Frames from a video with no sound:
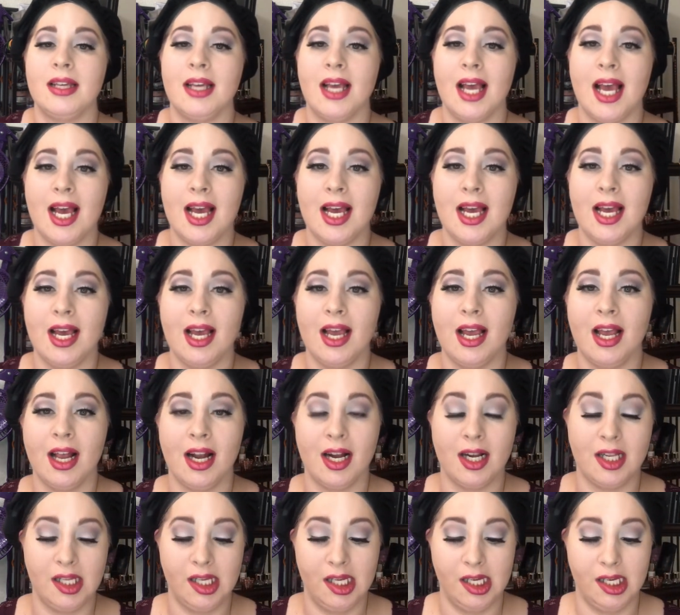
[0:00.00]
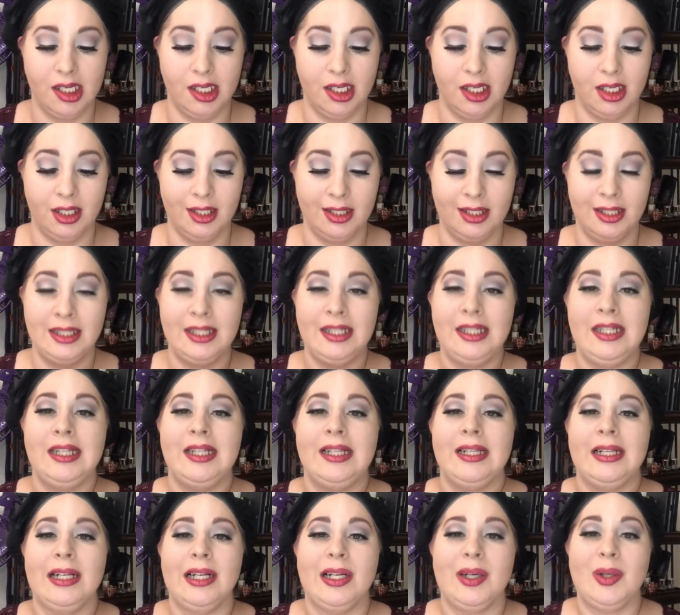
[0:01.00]
Okay. Ooh.
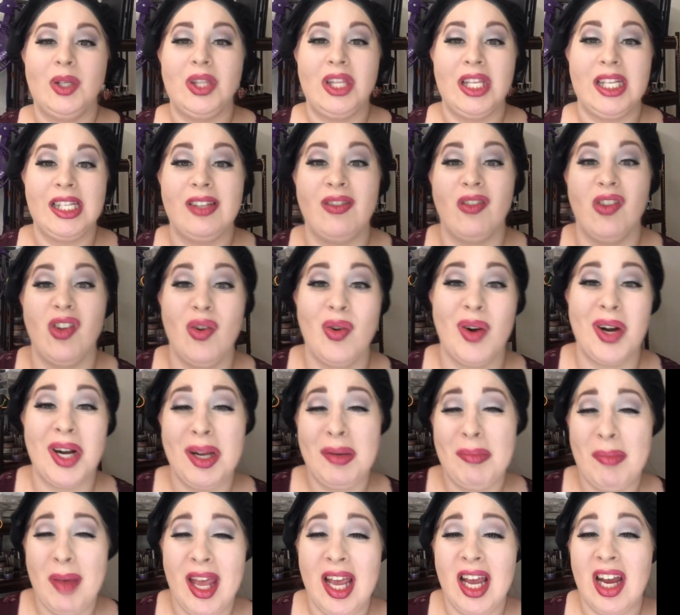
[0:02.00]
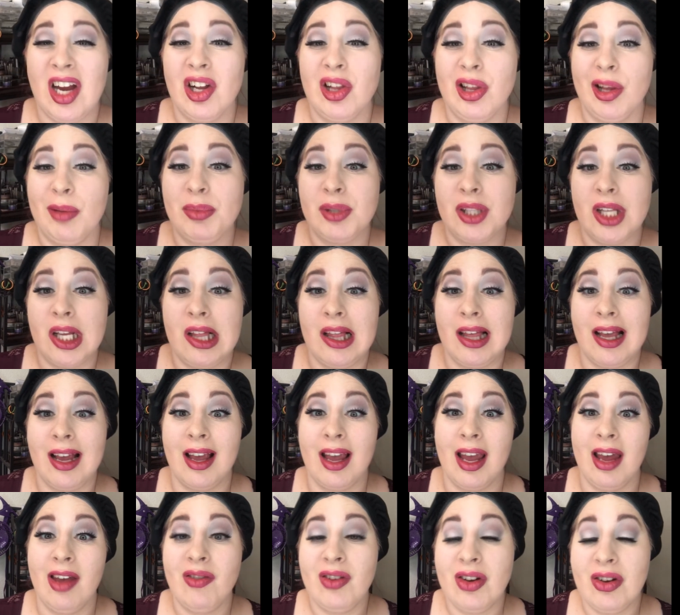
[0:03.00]
With this, if you want to make your lips look
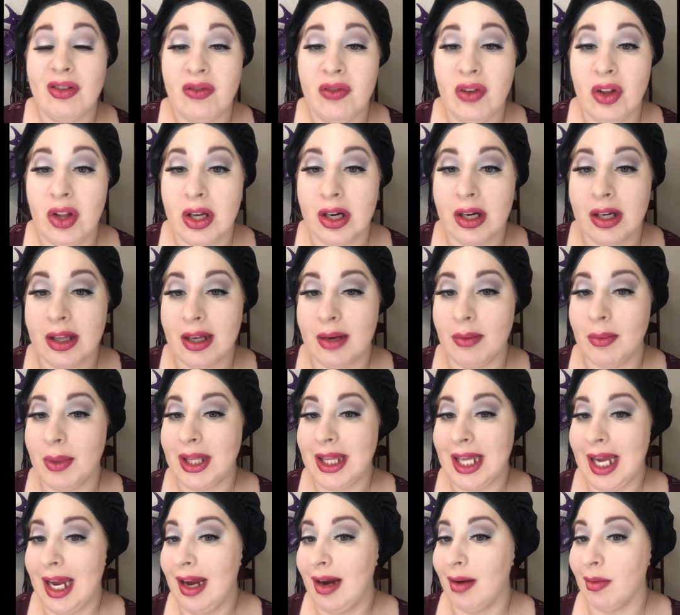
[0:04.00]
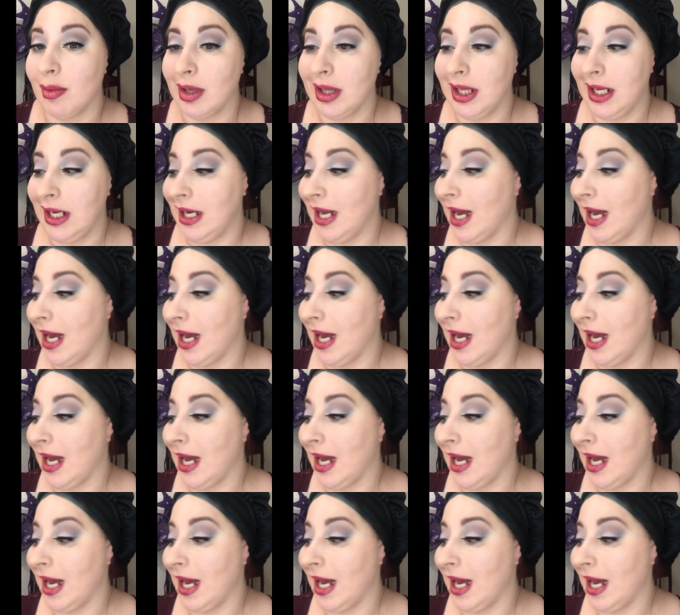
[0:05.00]
like even fuller than what they really